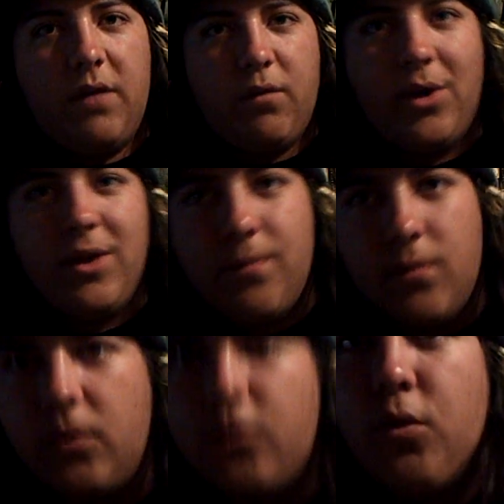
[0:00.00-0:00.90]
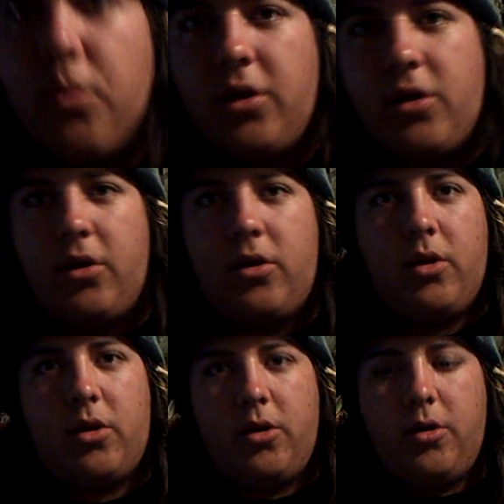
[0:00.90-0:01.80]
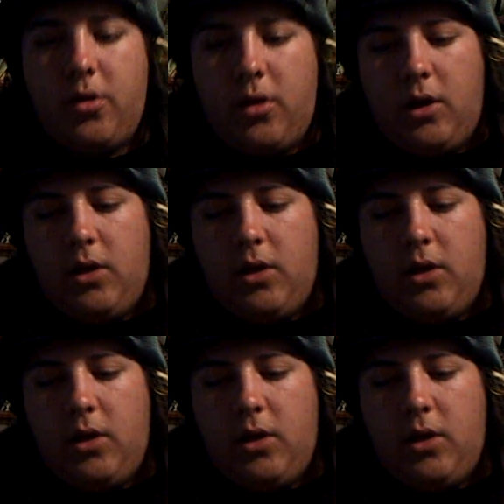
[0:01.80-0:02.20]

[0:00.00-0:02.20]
Hey everybody, Doolb666 here.